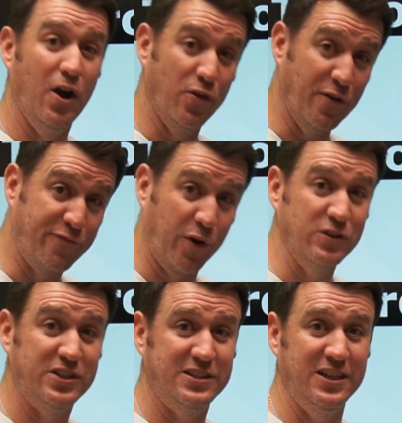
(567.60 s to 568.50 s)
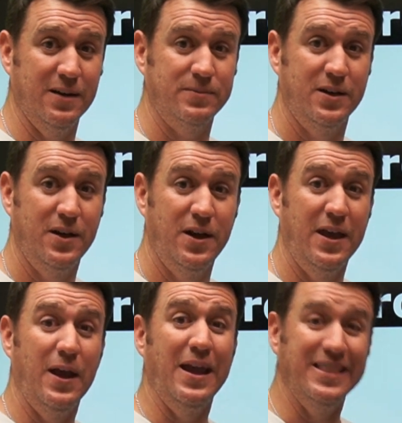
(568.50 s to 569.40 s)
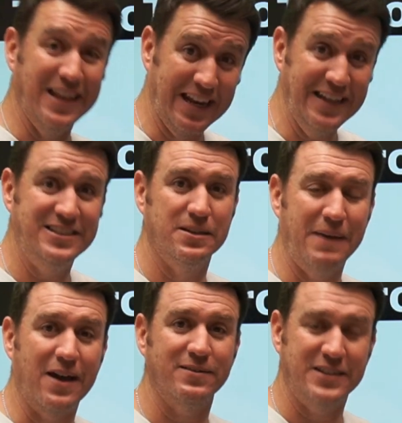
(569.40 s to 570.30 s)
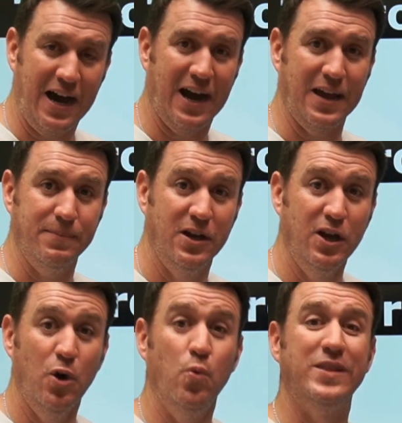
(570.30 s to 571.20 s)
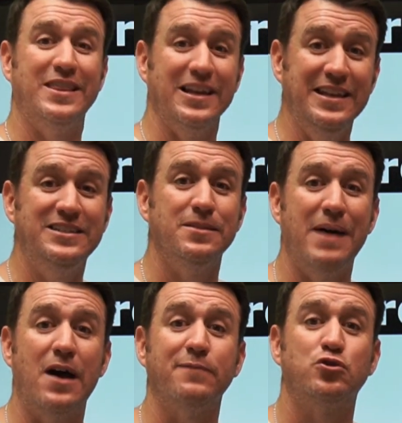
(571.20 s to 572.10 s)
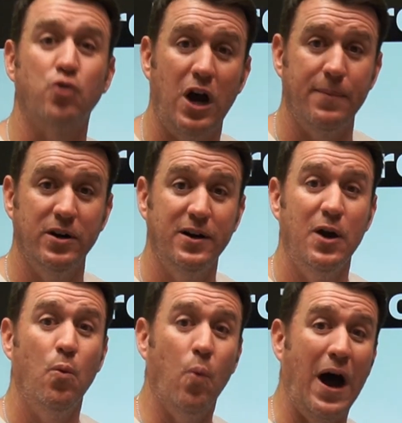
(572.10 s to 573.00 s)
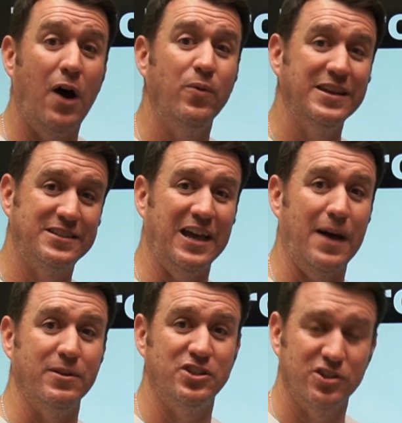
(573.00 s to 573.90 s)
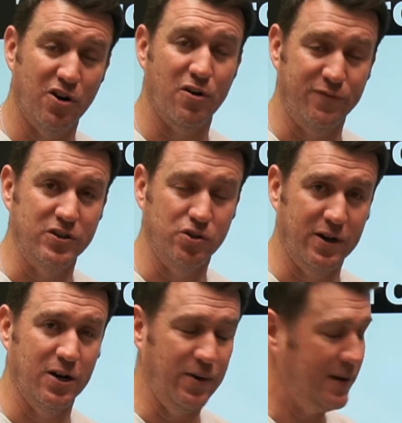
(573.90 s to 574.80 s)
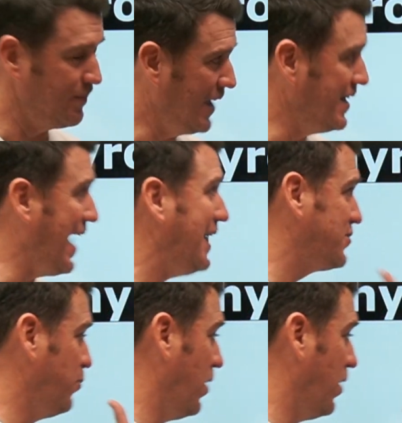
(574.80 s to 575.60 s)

on the first attempt in the least amount of time with the least amount of trauma while we establish this artificial airway. And that's